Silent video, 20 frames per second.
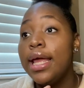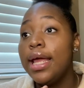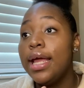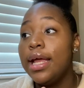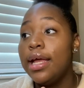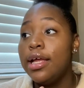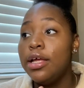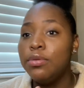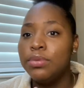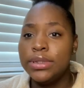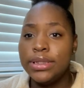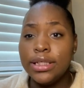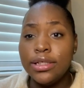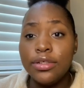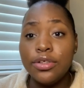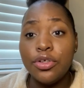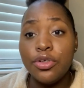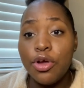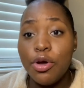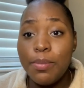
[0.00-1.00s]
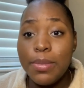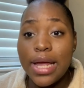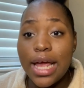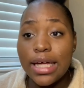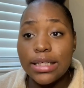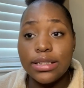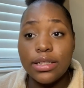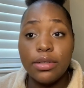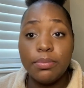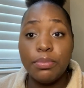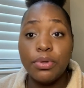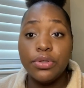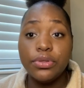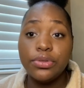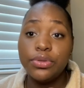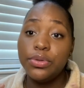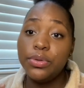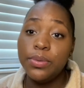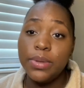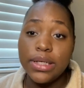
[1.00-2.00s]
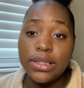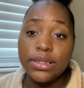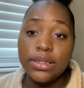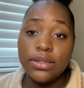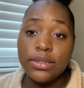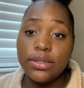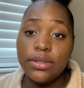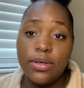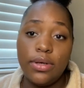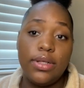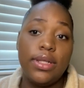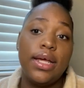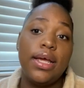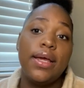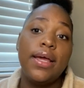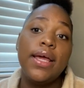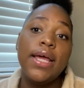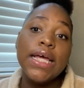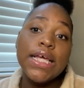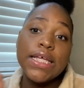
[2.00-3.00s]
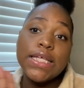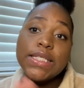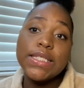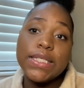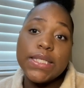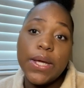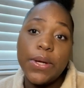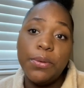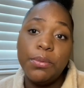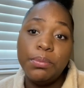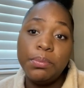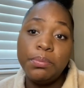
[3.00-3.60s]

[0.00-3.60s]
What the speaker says: and he was getting to know me, asking personal questions and all that. So